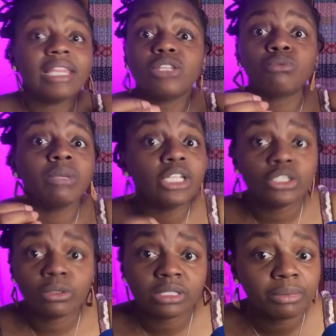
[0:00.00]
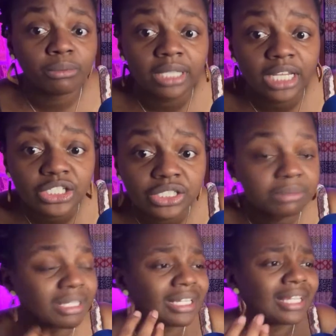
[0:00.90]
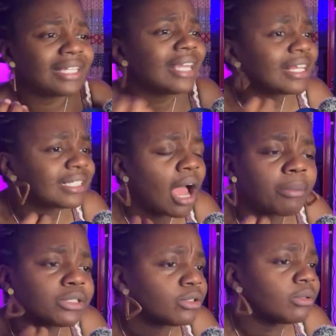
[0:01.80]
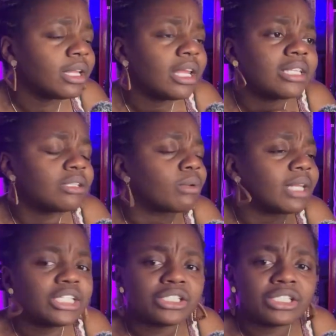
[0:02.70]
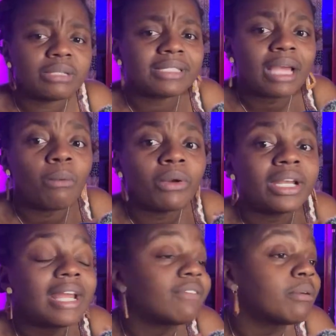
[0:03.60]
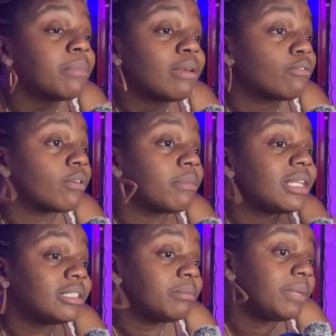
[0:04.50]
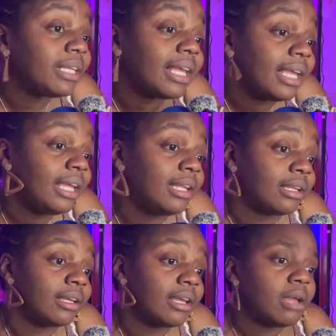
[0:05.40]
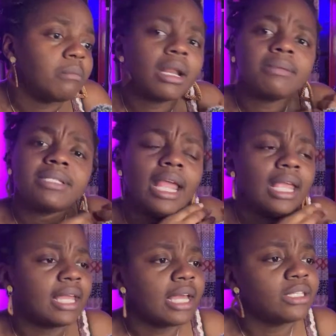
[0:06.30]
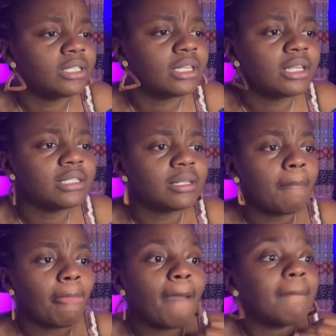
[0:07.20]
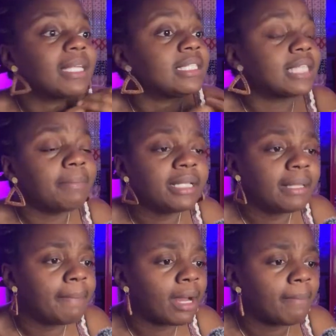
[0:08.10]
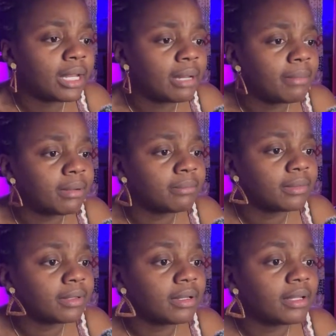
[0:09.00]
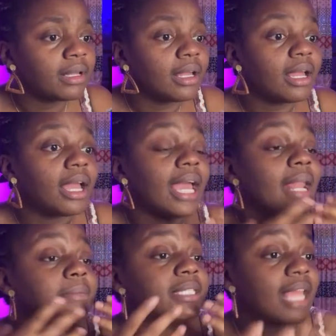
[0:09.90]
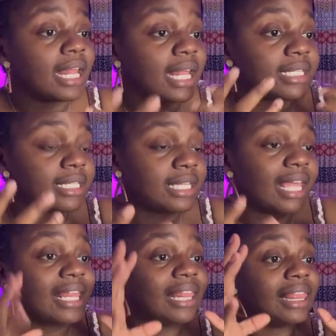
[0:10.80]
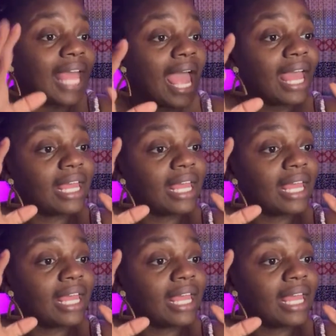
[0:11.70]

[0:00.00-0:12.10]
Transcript: This really shows up in relationships. I say yes to relationships that were never meant for me to be in. But I'm saying yes to this. I'm accepting the bare minimum. And I'm saying that to say that